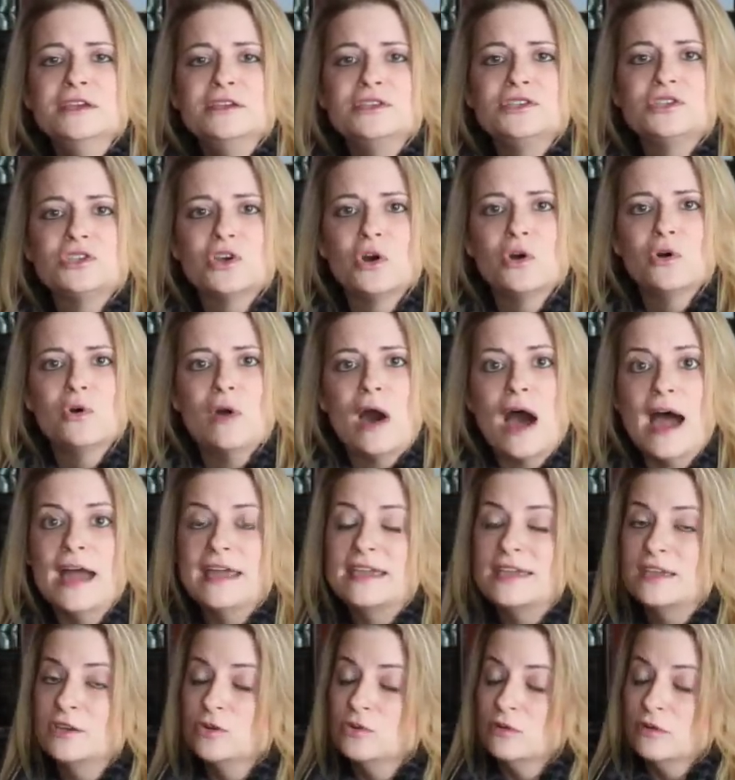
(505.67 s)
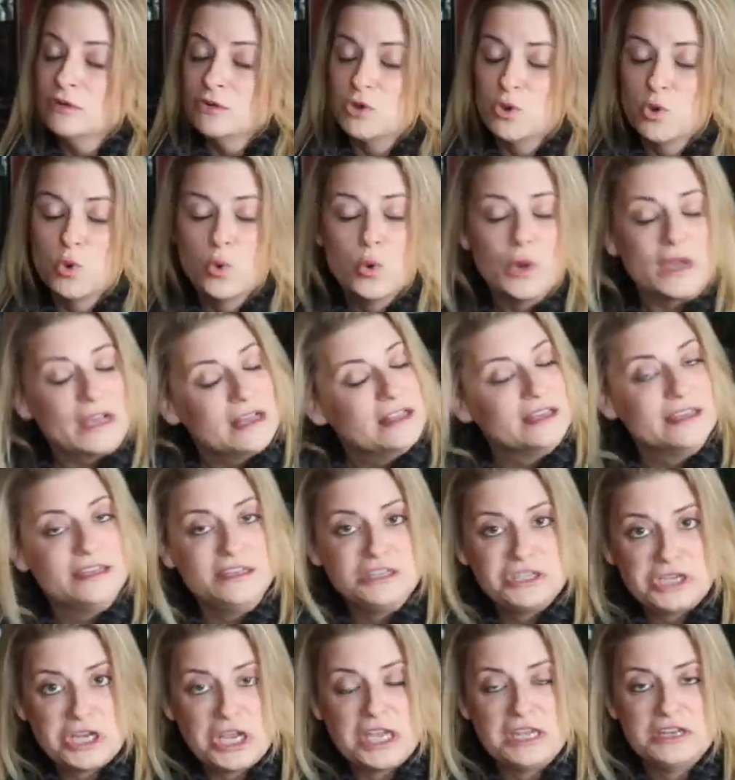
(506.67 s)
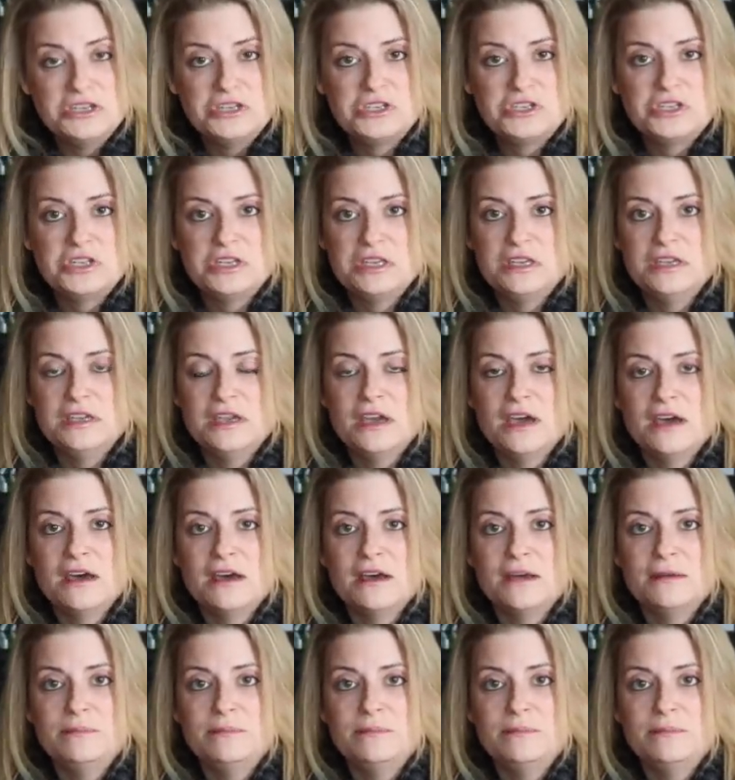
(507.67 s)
So I can quickly change the